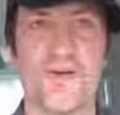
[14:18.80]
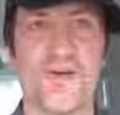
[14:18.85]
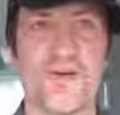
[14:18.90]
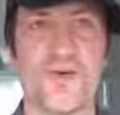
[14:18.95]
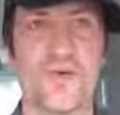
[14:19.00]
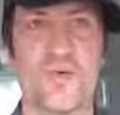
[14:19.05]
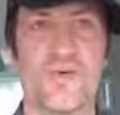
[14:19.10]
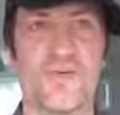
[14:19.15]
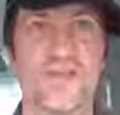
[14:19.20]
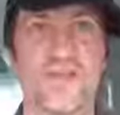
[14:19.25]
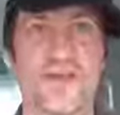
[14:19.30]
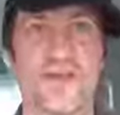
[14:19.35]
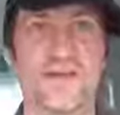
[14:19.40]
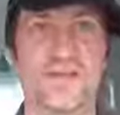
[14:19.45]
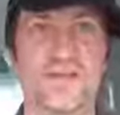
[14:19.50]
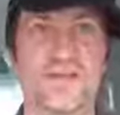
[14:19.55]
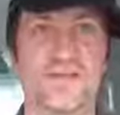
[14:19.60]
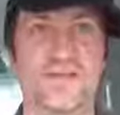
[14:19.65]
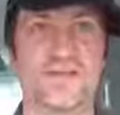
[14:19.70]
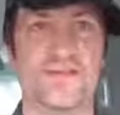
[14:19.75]
who are the
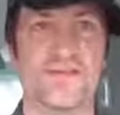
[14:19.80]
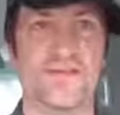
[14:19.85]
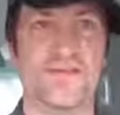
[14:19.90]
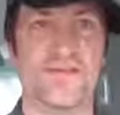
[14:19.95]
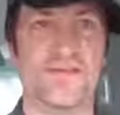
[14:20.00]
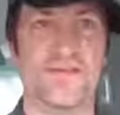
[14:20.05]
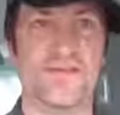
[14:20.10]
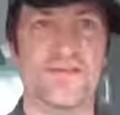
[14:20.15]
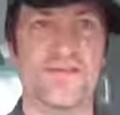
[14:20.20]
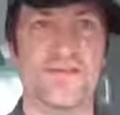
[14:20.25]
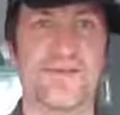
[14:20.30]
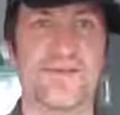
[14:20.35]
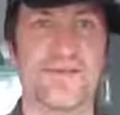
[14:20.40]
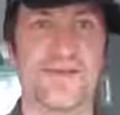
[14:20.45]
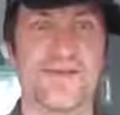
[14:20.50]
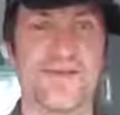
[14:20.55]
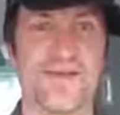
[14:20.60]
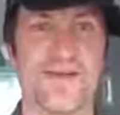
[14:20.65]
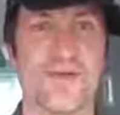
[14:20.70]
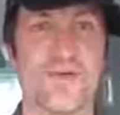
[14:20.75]
actors?
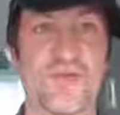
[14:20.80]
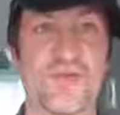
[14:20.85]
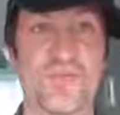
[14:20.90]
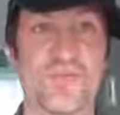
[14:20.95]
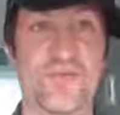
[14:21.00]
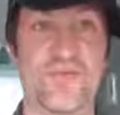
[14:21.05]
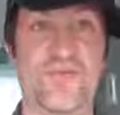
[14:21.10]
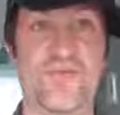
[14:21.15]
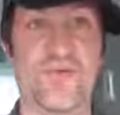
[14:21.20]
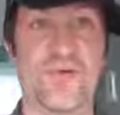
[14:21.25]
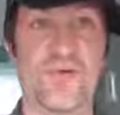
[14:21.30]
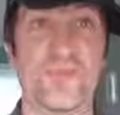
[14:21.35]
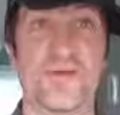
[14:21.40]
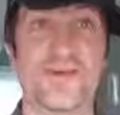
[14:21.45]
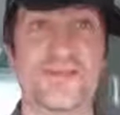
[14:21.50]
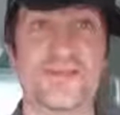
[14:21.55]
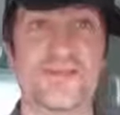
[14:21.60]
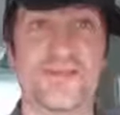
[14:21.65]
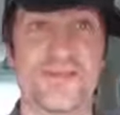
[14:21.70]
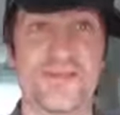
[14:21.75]
Who are the
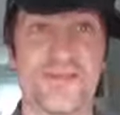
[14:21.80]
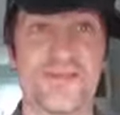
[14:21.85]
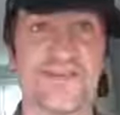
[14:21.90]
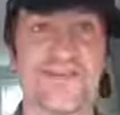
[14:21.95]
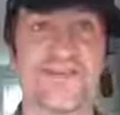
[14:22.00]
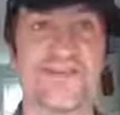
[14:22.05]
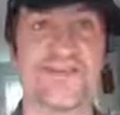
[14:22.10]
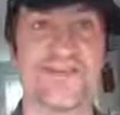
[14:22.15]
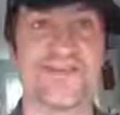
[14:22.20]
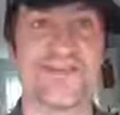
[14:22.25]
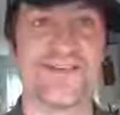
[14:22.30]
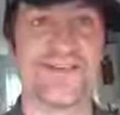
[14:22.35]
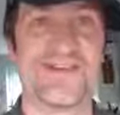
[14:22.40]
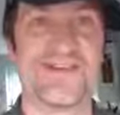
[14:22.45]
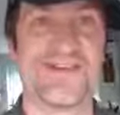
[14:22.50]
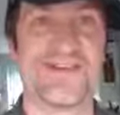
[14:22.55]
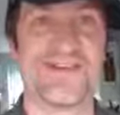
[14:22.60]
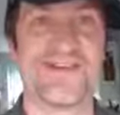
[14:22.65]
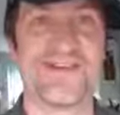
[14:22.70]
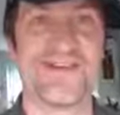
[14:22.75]
performers?
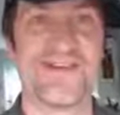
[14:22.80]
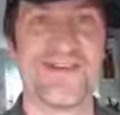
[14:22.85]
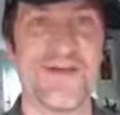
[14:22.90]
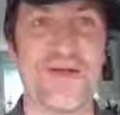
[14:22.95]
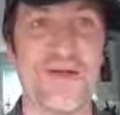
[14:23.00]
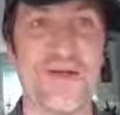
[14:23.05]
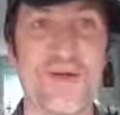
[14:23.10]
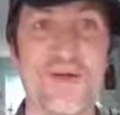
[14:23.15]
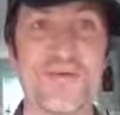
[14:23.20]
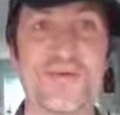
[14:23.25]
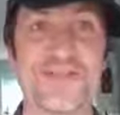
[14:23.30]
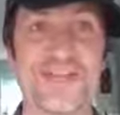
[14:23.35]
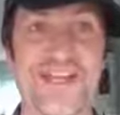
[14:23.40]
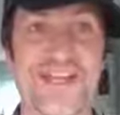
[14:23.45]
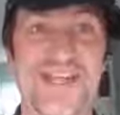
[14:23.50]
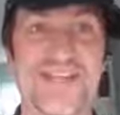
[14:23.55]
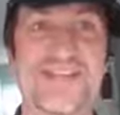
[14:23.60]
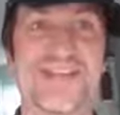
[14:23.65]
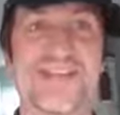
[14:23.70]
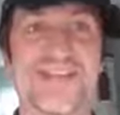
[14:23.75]
Who's
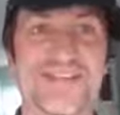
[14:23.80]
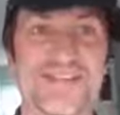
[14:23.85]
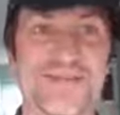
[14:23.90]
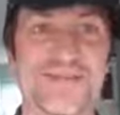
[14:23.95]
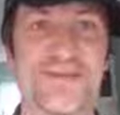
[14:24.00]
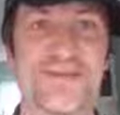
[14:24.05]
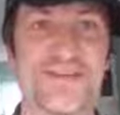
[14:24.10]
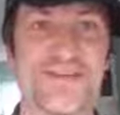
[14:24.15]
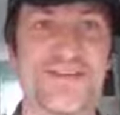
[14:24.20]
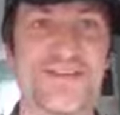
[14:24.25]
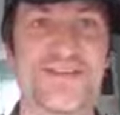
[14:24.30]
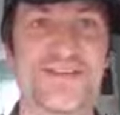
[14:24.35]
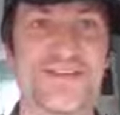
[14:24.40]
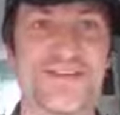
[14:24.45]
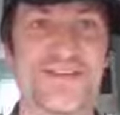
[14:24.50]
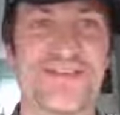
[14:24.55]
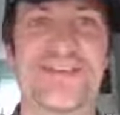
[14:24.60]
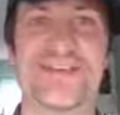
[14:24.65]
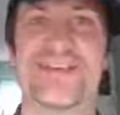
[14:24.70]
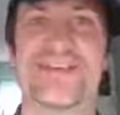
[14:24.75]
in that circus?
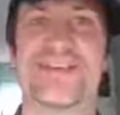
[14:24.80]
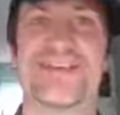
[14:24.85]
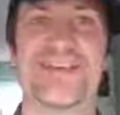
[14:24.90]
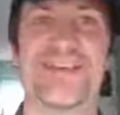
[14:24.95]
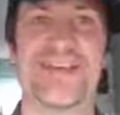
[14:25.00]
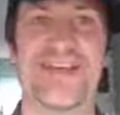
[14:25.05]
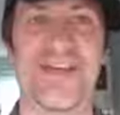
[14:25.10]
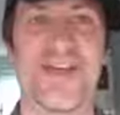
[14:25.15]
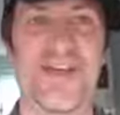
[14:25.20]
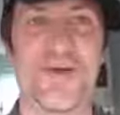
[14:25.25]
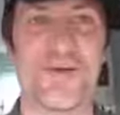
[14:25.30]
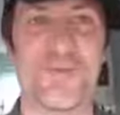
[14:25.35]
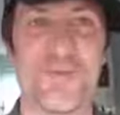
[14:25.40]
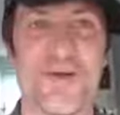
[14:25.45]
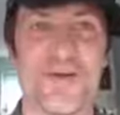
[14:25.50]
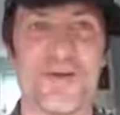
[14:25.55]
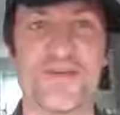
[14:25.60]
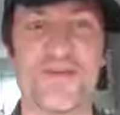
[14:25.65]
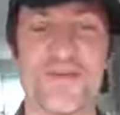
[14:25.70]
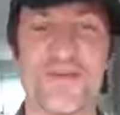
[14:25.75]
And
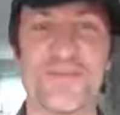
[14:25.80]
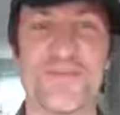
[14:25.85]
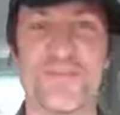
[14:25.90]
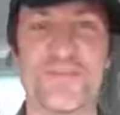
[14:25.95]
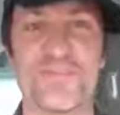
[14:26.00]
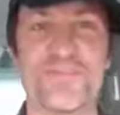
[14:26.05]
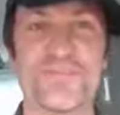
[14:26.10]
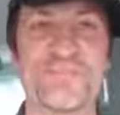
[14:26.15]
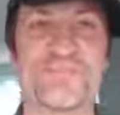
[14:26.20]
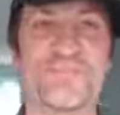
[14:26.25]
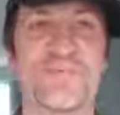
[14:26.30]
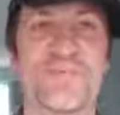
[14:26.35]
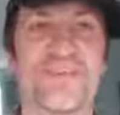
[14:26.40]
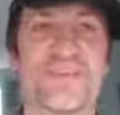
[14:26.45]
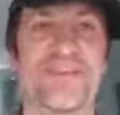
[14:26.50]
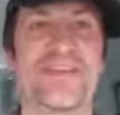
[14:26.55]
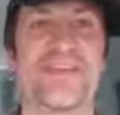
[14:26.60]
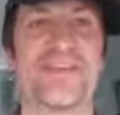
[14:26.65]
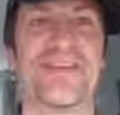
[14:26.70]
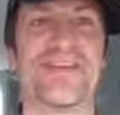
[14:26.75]
where are you?
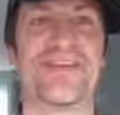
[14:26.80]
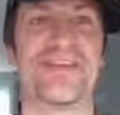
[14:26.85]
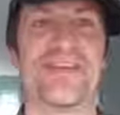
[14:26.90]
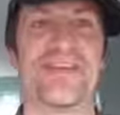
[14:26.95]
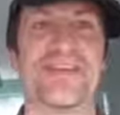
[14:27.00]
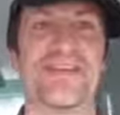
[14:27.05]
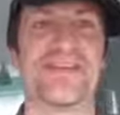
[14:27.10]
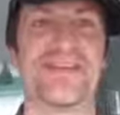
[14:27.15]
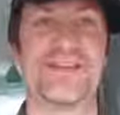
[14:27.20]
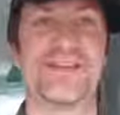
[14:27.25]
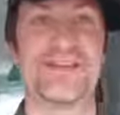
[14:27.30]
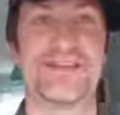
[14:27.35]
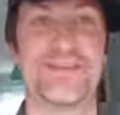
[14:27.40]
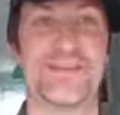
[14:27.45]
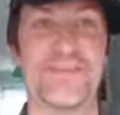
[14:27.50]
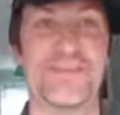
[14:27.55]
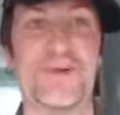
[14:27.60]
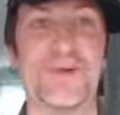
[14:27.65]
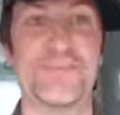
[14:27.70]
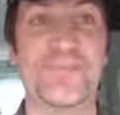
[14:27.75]
So
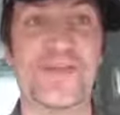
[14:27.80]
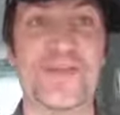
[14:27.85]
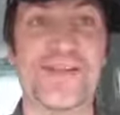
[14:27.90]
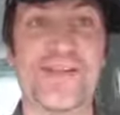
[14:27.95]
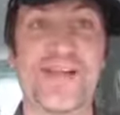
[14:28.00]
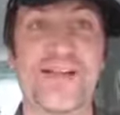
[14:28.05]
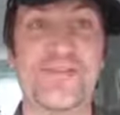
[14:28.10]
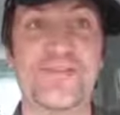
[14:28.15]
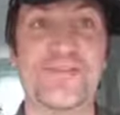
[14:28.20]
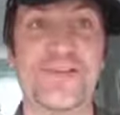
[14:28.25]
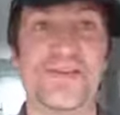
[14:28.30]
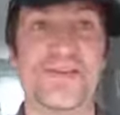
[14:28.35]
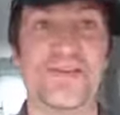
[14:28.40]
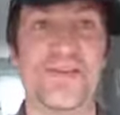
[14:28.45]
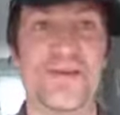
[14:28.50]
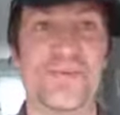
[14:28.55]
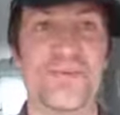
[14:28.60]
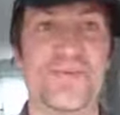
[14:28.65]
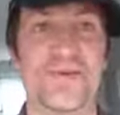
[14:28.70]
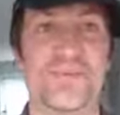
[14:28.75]
there might be an elephant,
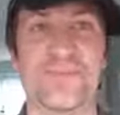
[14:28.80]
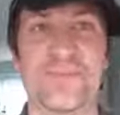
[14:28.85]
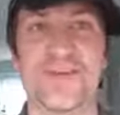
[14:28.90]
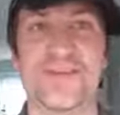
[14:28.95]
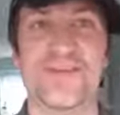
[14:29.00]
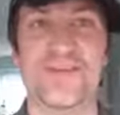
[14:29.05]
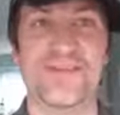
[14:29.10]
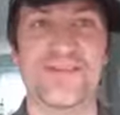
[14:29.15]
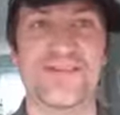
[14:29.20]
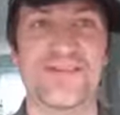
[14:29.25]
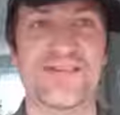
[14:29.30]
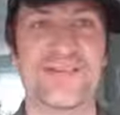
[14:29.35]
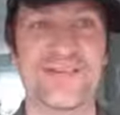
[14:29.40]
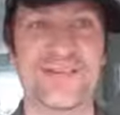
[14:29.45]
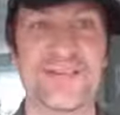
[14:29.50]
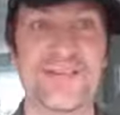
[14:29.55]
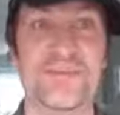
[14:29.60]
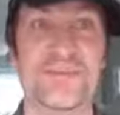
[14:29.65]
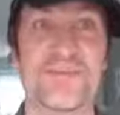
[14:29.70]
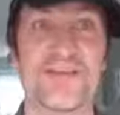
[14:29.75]
that might be
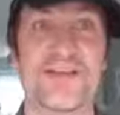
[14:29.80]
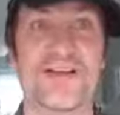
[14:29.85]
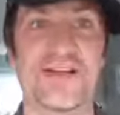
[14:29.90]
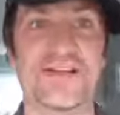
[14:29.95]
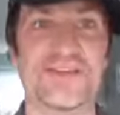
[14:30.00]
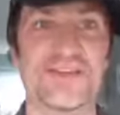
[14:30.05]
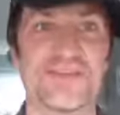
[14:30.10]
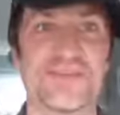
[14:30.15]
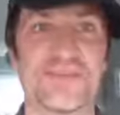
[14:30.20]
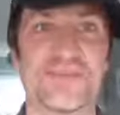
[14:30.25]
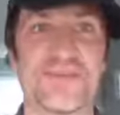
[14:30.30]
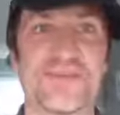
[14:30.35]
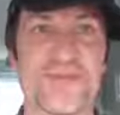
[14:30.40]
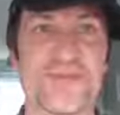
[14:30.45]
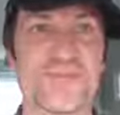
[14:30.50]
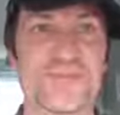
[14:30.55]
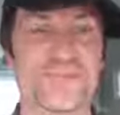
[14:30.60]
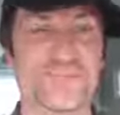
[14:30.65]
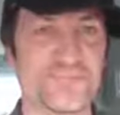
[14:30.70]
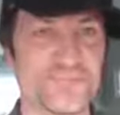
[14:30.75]
symbolise
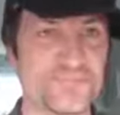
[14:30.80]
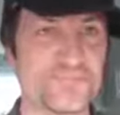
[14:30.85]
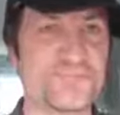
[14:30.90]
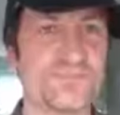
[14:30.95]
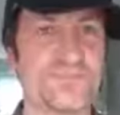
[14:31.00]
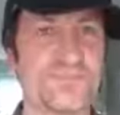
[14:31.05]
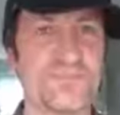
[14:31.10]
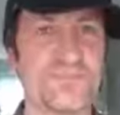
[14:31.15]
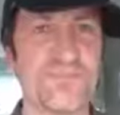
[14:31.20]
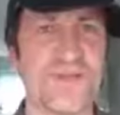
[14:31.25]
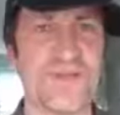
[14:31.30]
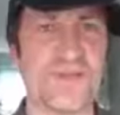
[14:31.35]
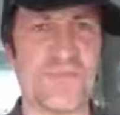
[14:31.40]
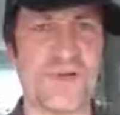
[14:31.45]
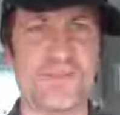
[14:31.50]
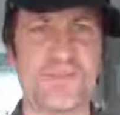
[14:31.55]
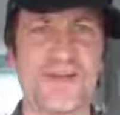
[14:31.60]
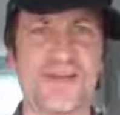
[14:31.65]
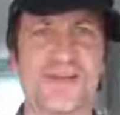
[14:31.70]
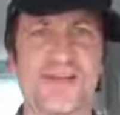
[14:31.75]
something. It
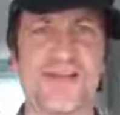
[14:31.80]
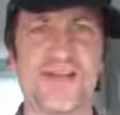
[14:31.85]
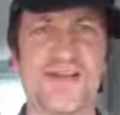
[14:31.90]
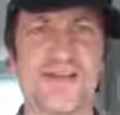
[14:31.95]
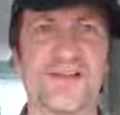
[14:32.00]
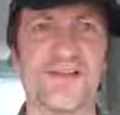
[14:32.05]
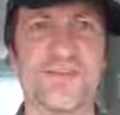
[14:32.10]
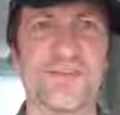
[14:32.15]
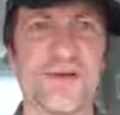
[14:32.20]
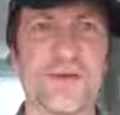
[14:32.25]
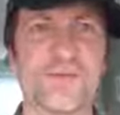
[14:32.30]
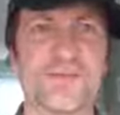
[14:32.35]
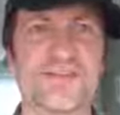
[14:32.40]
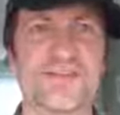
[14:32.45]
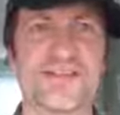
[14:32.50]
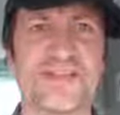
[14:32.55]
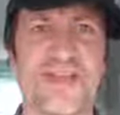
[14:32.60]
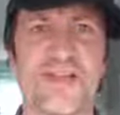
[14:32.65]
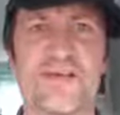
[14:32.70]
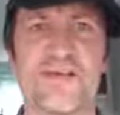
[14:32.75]
might be a tiny little mouse
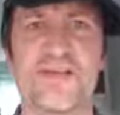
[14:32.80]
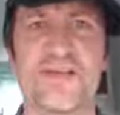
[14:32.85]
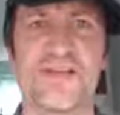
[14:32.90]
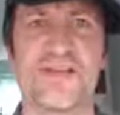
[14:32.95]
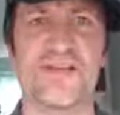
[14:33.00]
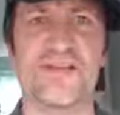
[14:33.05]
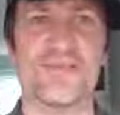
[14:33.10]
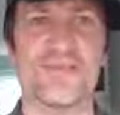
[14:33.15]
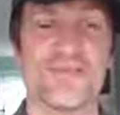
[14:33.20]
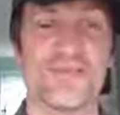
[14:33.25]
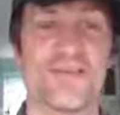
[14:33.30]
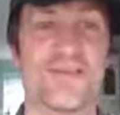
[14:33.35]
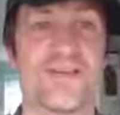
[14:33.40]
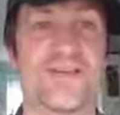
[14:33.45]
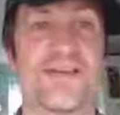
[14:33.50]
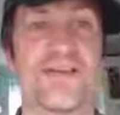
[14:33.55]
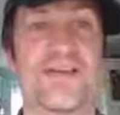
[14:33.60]
scaring the elephant.